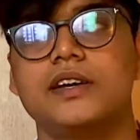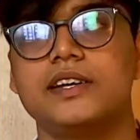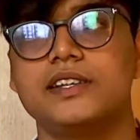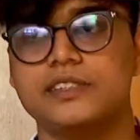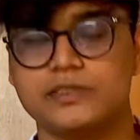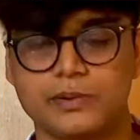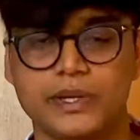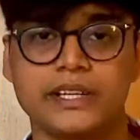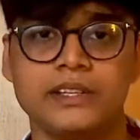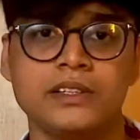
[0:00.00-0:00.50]

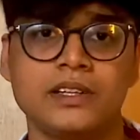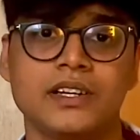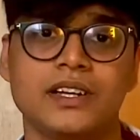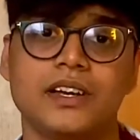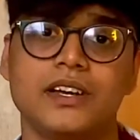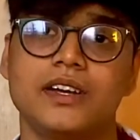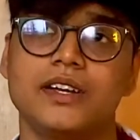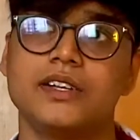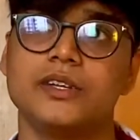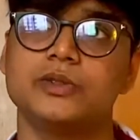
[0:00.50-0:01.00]
when
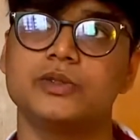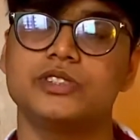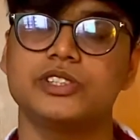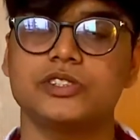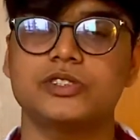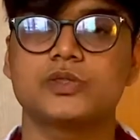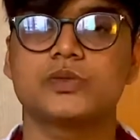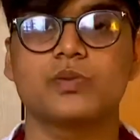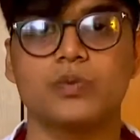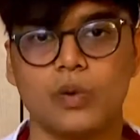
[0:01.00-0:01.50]
you
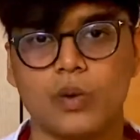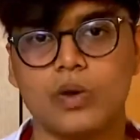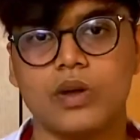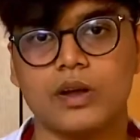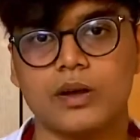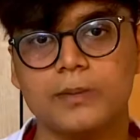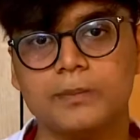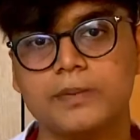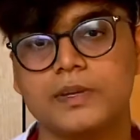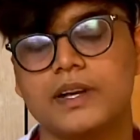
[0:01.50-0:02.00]
just woke
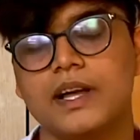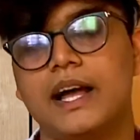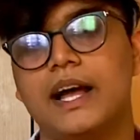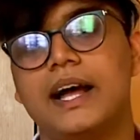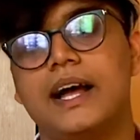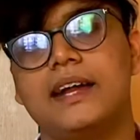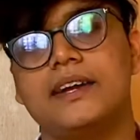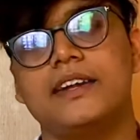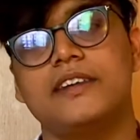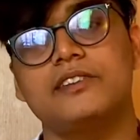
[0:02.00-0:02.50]
up,
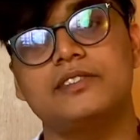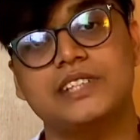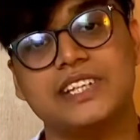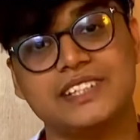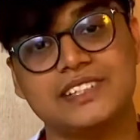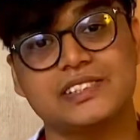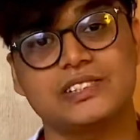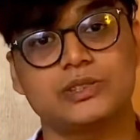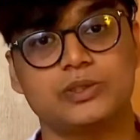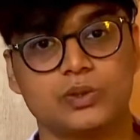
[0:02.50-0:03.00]
and if there
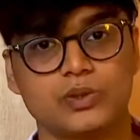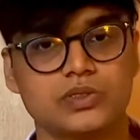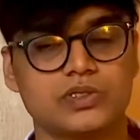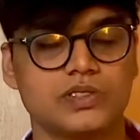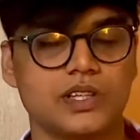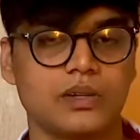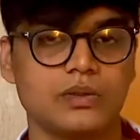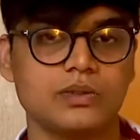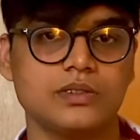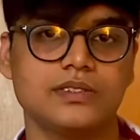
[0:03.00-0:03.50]
is no
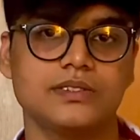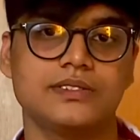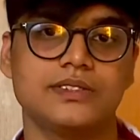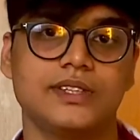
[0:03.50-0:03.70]
sound,